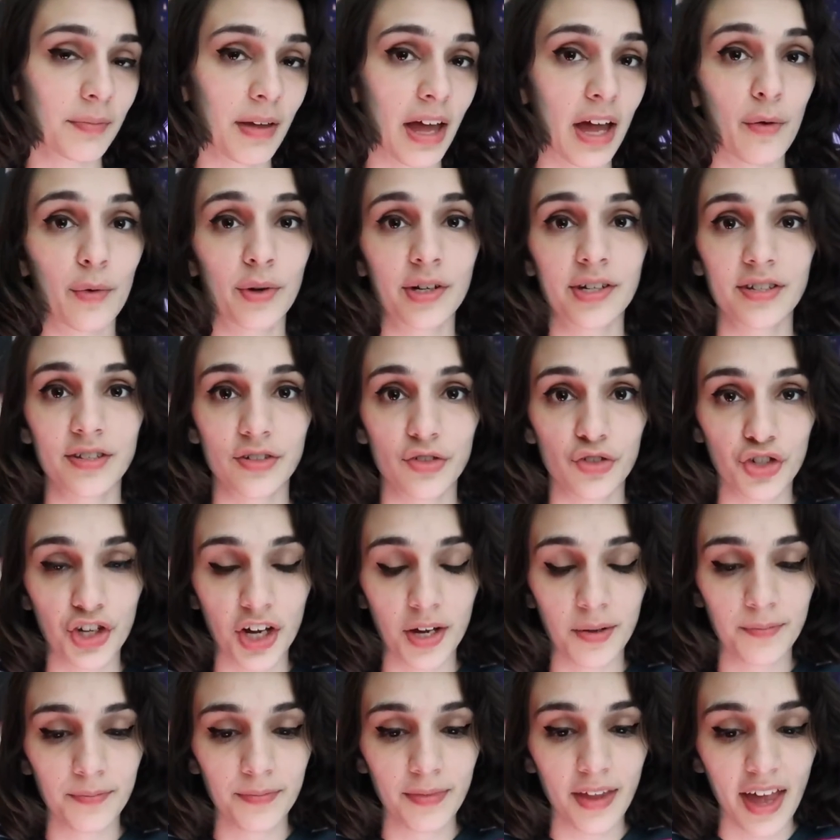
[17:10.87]
I went to the
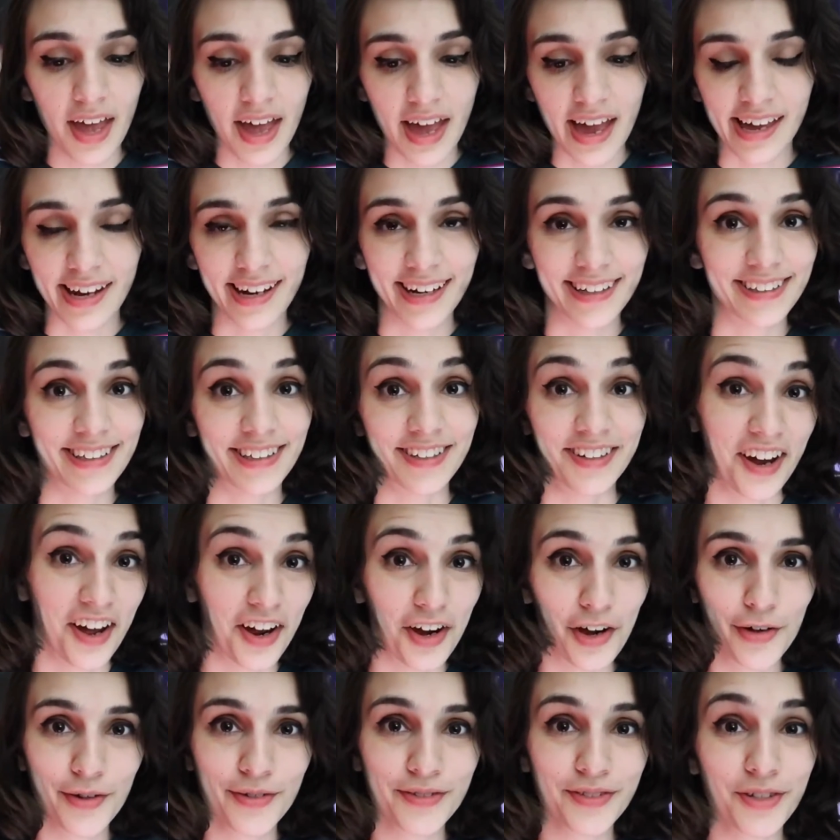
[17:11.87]
gym, and I did
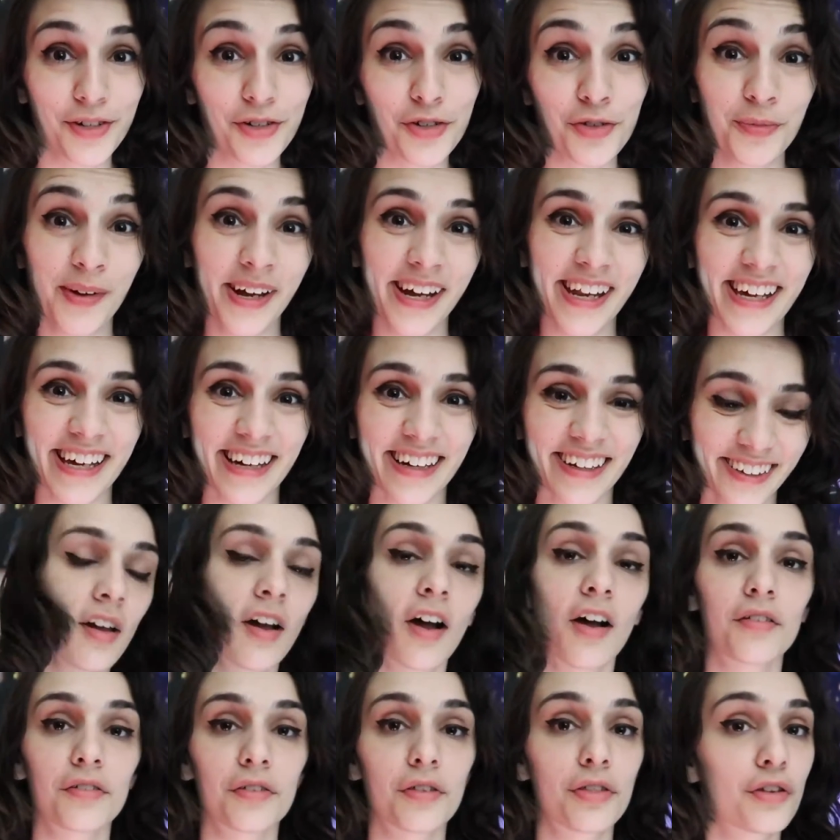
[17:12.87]
not go on social media.
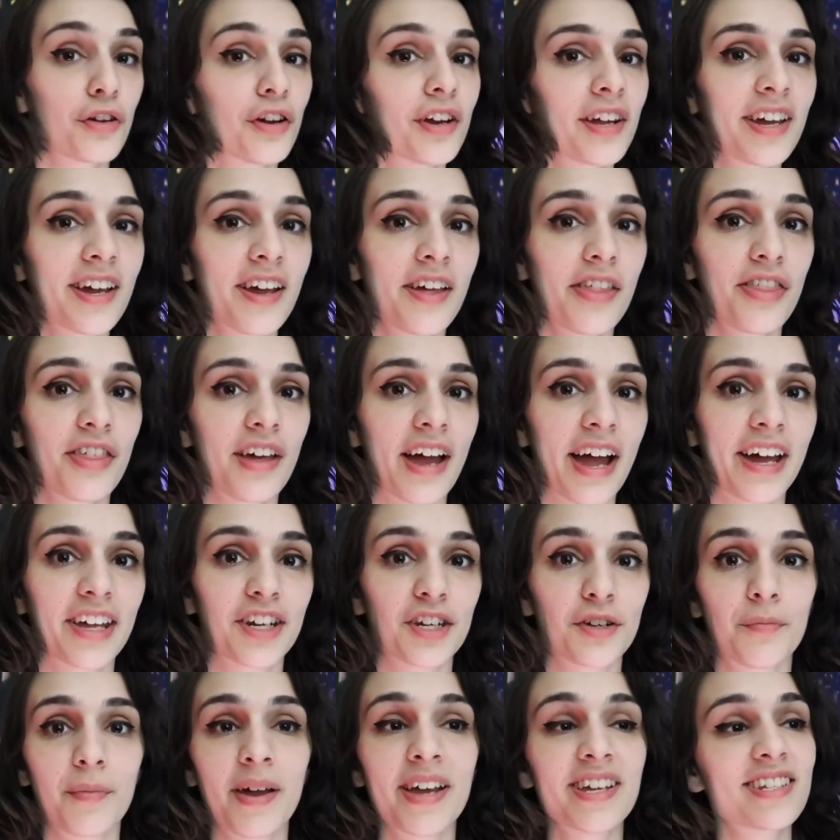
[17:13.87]
On the 30th, I had
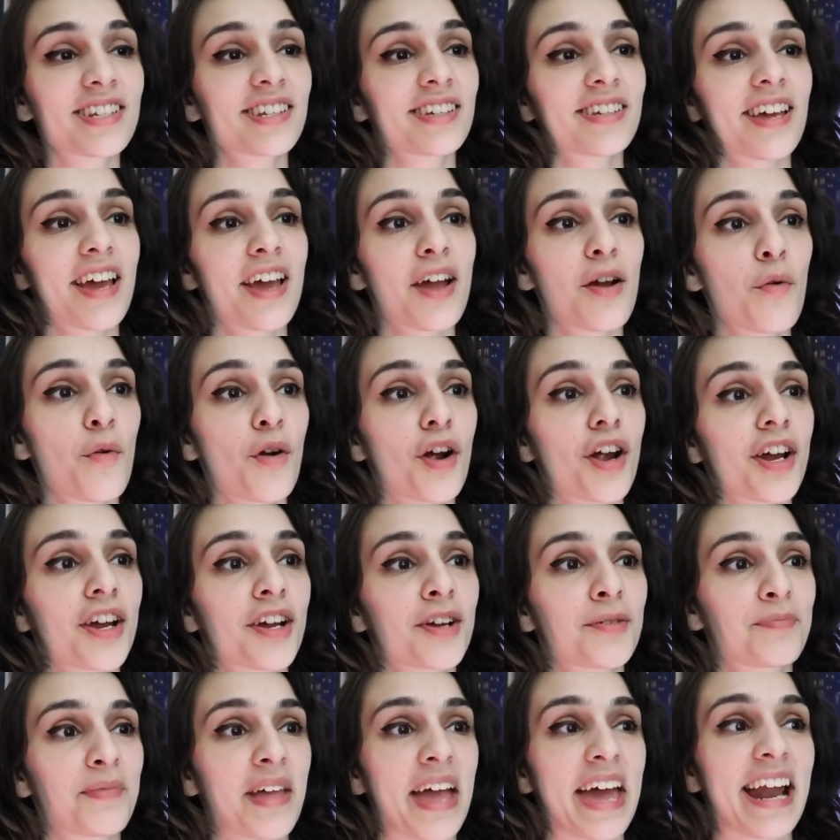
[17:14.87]
an amazing day at work,
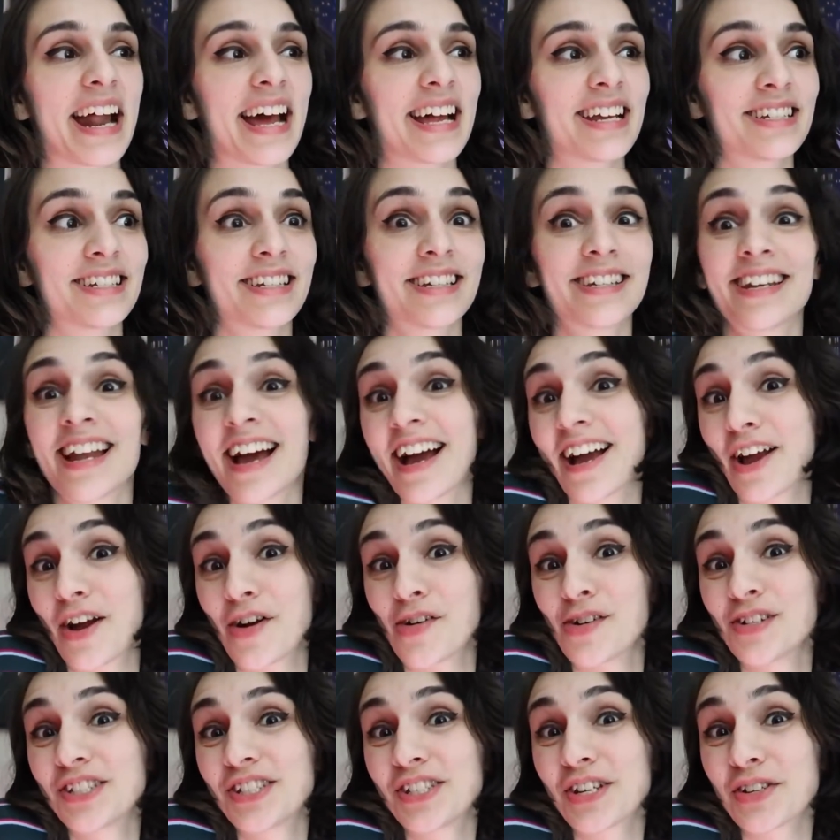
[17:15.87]
and I did not go
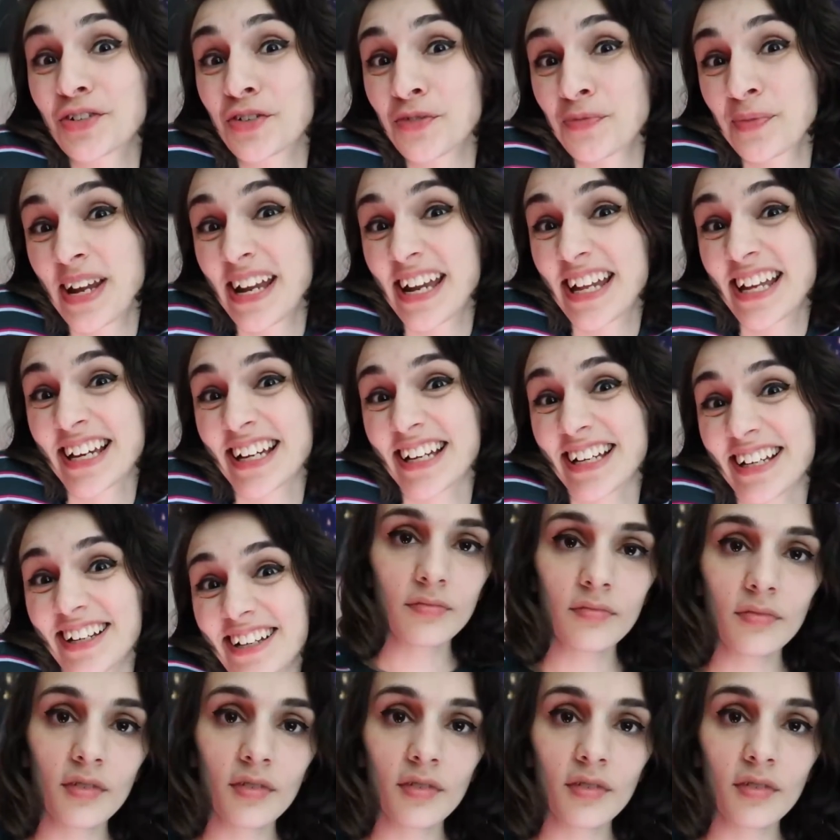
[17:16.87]
on social media.